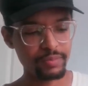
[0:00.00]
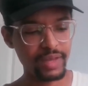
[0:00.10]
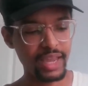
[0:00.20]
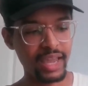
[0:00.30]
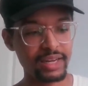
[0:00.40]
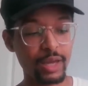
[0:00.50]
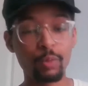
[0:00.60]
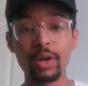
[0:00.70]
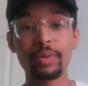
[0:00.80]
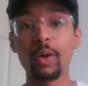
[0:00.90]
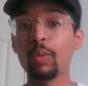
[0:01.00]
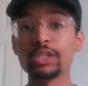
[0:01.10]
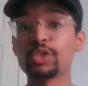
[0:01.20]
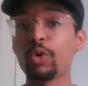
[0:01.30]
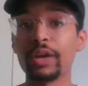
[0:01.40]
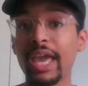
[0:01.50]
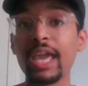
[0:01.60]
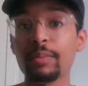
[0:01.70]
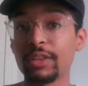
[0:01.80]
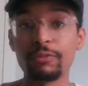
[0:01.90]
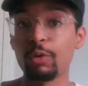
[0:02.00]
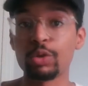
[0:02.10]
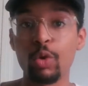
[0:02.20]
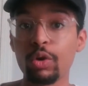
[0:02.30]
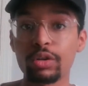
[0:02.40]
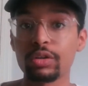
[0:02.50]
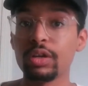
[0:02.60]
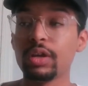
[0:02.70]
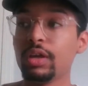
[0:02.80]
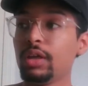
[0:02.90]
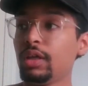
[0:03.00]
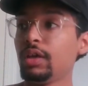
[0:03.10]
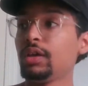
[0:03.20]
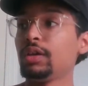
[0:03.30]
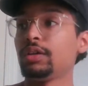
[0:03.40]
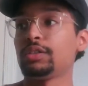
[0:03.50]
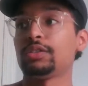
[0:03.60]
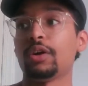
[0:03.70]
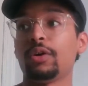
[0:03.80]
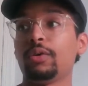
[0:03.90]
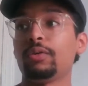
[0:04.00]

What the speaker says: And it would have been a 1-score game in the 4th quarter. So